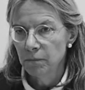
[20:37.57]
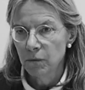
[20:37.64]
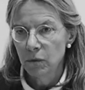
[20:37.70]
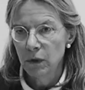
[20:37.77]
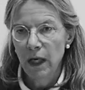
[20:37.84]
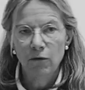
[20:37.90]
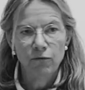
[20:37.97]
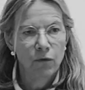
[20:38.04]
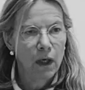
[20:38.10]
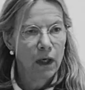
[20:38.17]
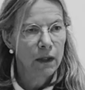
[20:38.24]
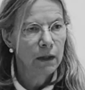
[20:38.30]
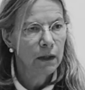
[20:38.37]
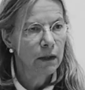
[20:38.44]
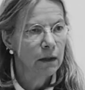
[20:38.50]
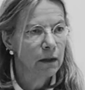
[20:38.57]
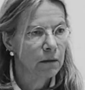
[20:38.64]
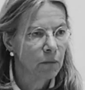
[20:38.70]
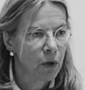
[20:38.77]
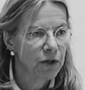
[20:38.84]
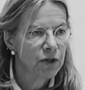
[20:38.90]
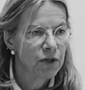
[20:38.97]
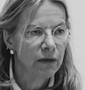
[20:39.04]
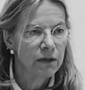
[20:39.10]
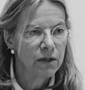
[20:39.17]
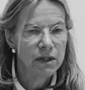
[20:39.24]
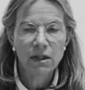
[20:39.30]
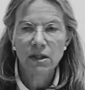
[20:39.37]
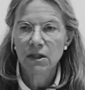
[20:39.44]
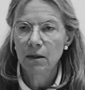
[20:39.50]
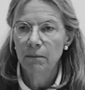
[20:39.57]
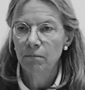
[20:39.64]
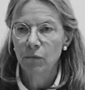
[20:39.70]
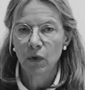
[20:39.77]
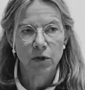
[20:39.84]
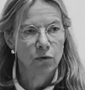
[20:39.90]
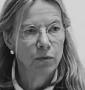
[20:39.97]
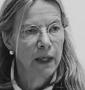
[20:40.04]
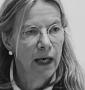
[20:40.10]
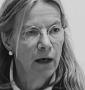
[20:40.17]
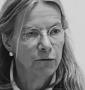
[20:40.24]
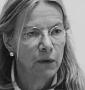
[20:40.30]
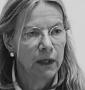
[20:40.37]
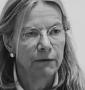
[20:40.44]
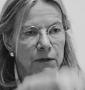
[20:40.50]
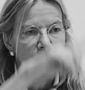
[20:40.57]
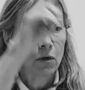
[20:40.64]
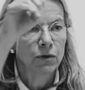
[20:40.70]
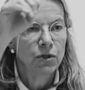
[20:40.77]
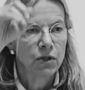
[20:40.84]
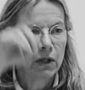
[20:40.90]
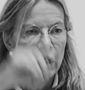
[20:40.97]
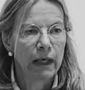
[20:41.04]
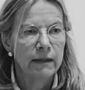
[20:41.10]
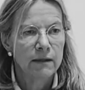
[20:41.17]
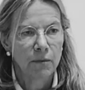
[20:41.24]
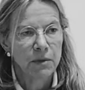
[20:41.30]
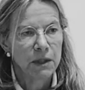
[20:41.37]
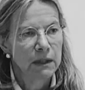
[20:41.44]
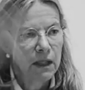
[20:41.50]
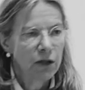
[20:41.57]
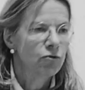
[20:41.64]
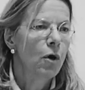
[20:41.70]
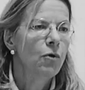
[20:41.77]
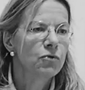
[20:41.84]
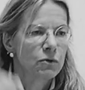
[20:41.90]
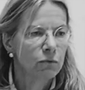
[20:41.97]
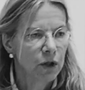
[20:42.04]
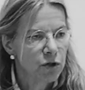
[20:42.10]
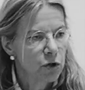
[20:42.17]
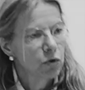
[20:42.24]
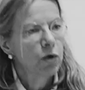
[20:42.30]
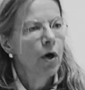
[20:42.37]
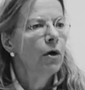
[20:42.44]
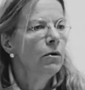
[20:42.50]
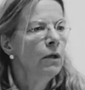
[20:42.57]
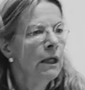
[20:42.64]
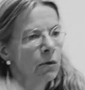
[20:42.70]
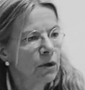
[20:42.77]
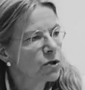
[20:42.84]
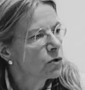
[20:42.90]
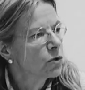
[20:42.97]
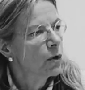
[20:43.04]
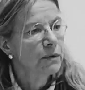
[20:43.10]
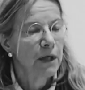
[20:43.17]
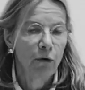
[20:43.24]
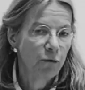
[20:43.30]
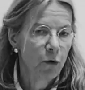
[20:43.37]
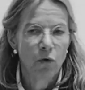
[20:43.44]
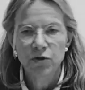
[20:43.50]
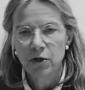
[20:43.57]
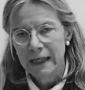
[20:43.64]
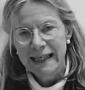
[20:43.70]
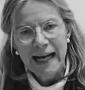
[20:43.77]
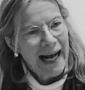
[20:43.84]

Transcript: We have one monetary system. What do we have? We have constantly something that grows, wants to grow, and of course